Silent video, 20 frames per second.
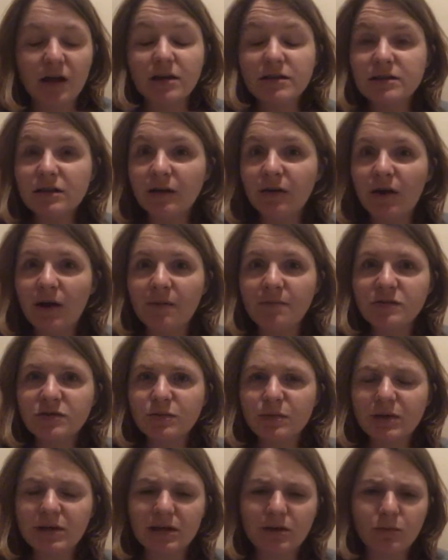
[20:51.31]
So um,
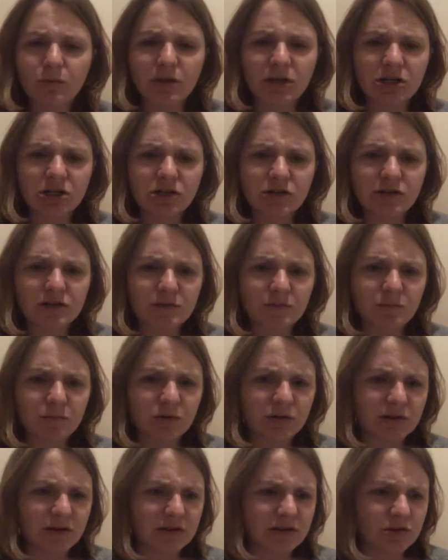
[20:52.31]
so we're gonna we're gonna do this
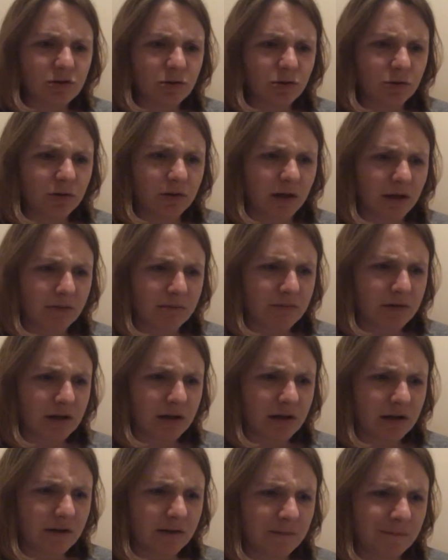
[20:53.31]
with this haul. I'm
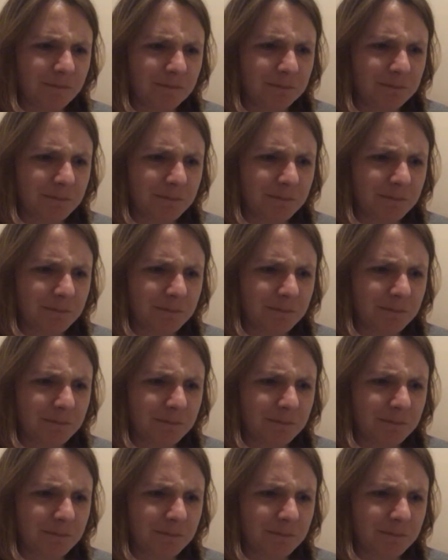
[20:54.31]
gonna